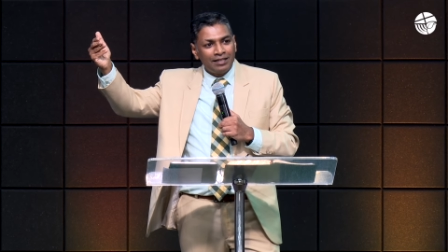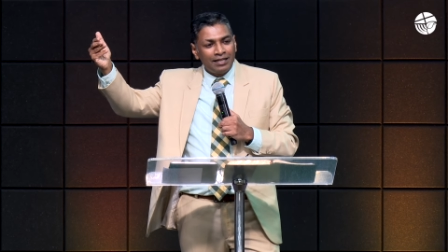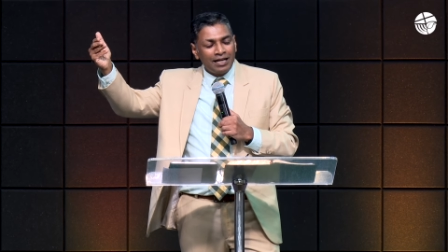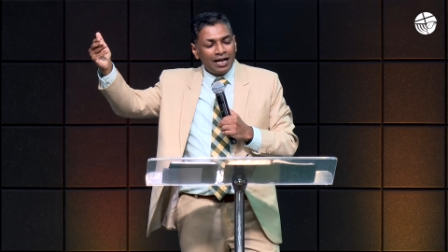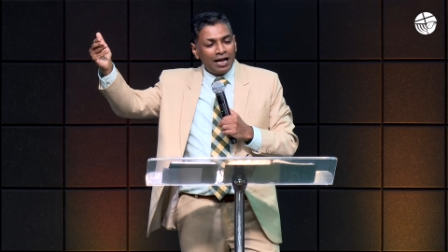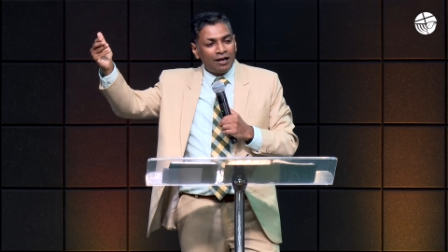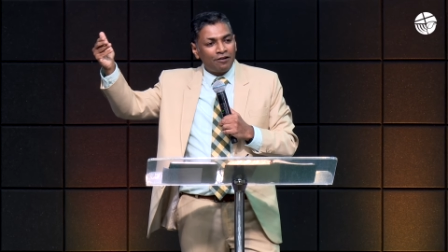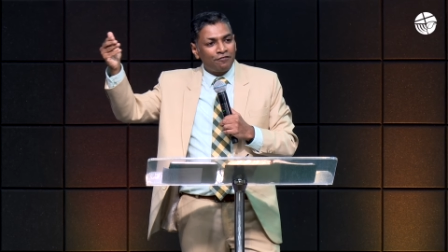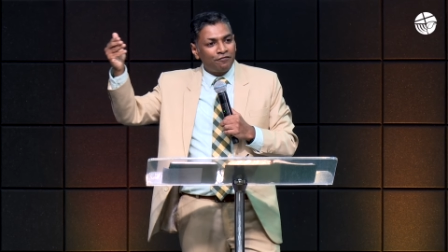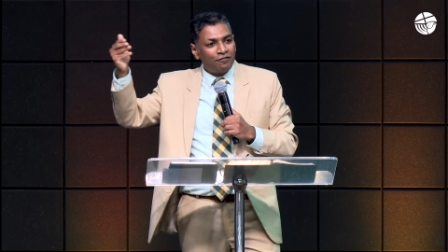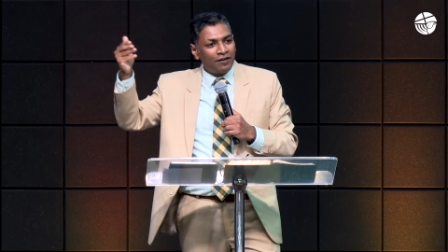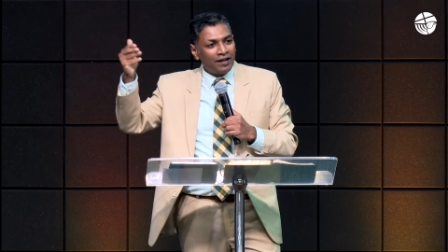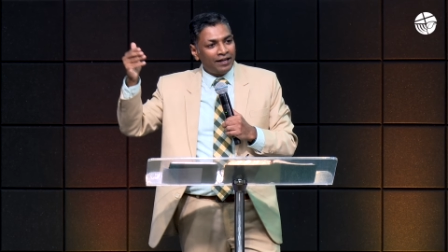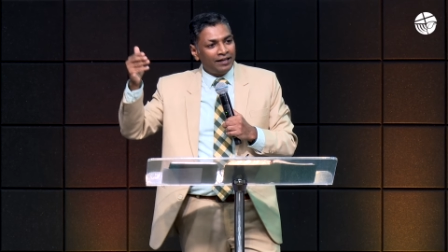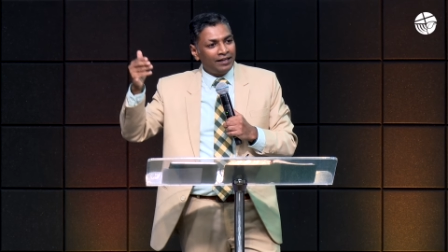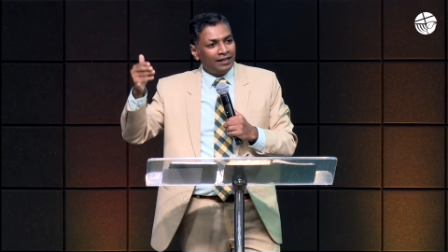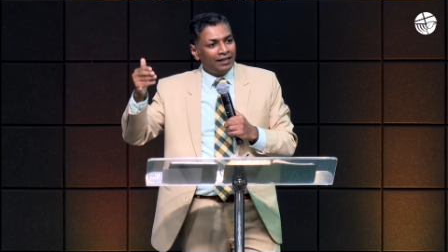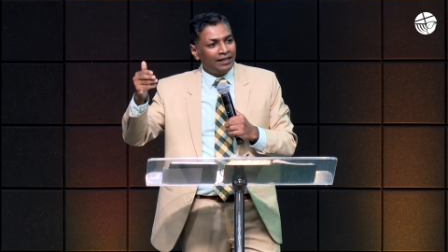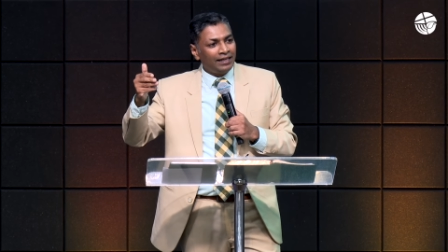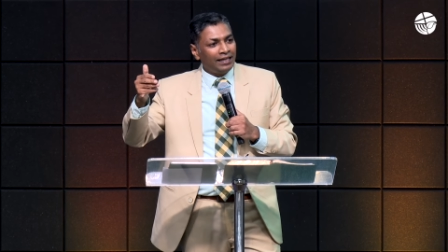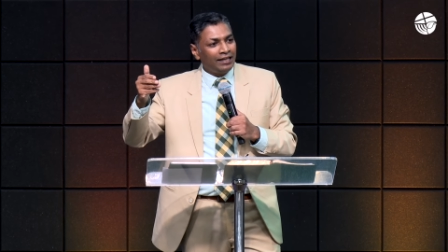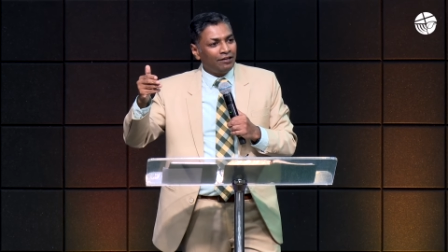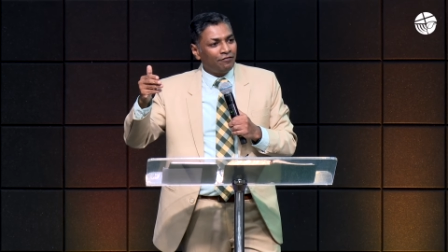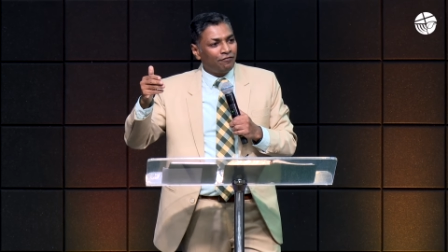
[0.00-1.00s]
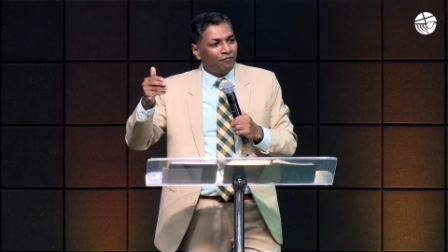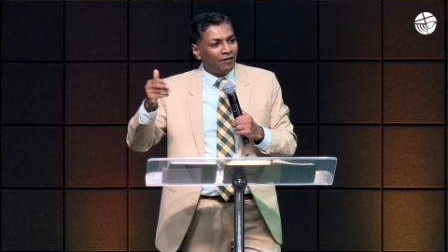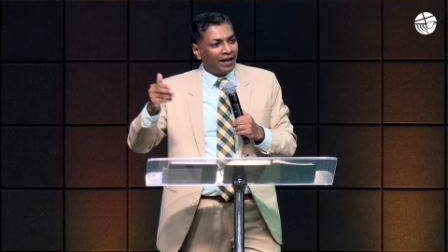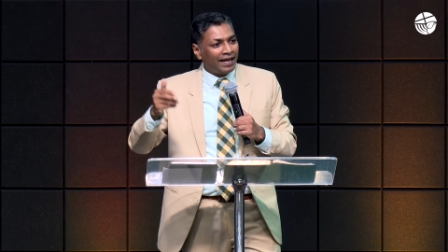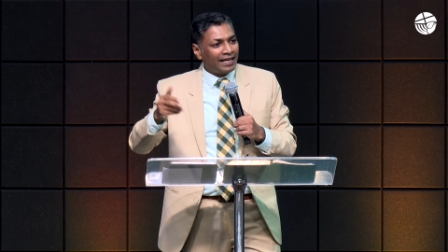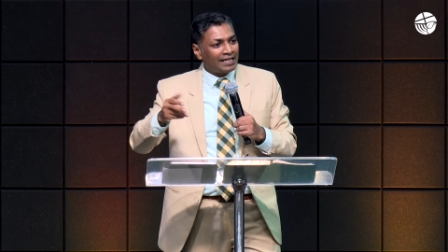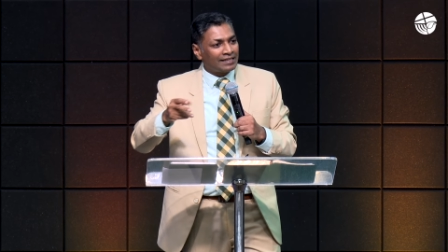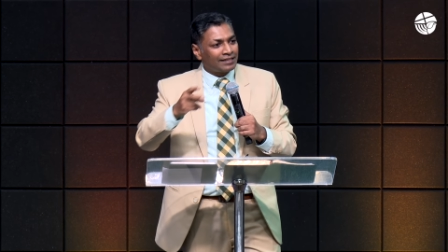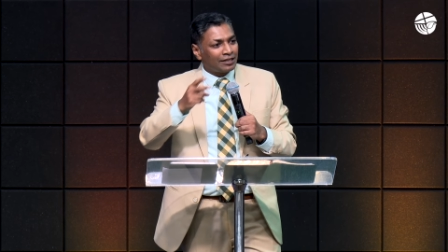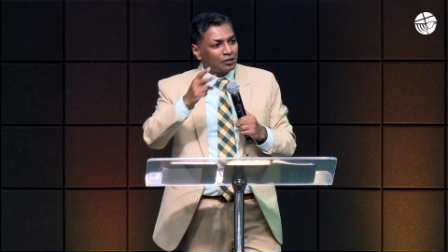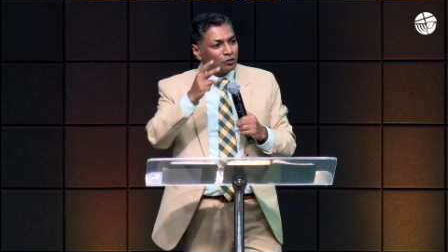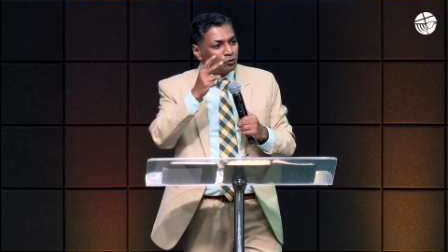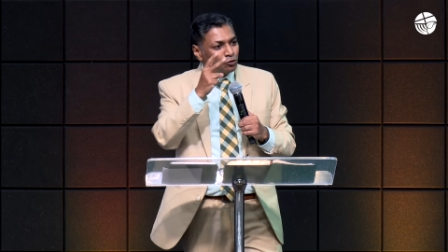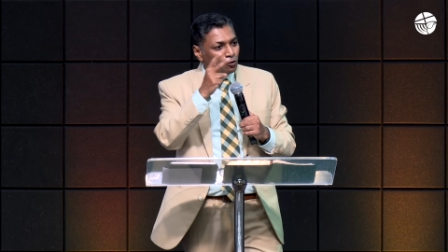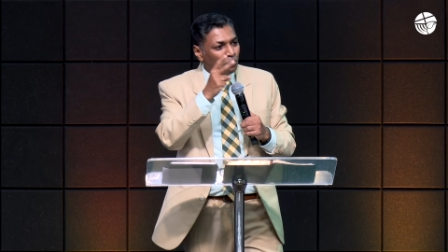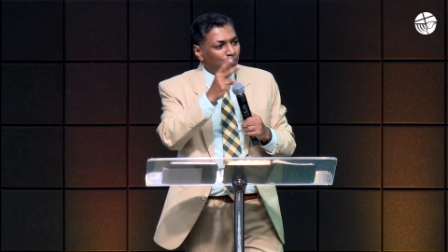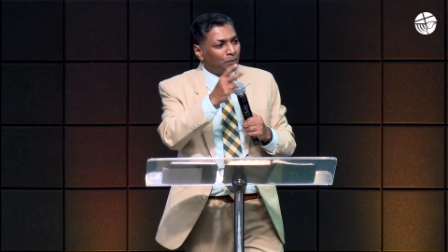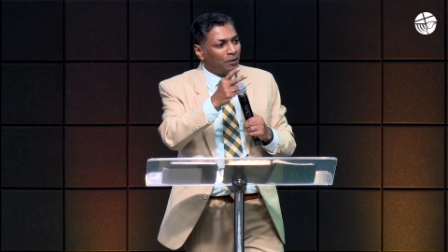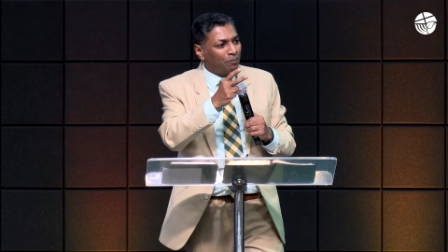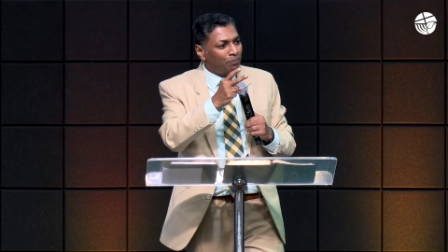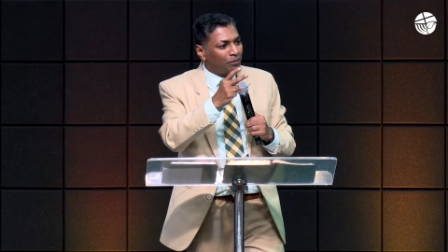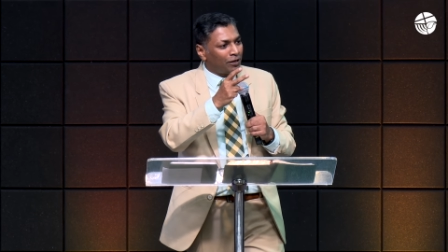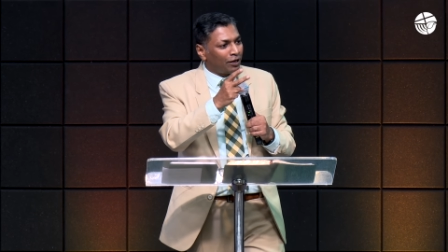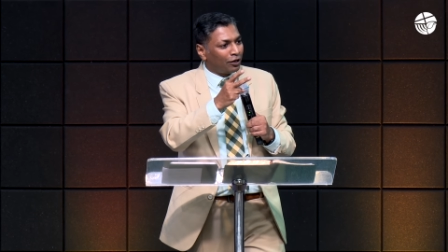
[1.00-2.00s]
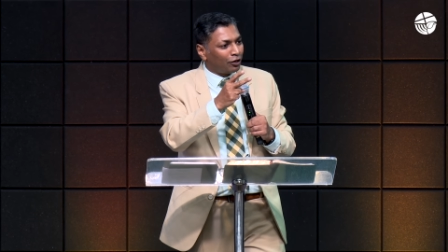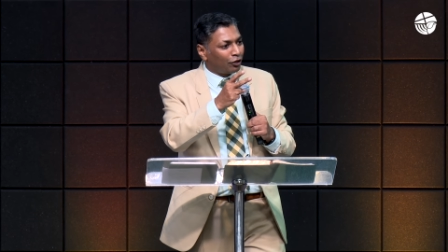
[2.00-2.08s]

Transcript: And finally, he finds that two people are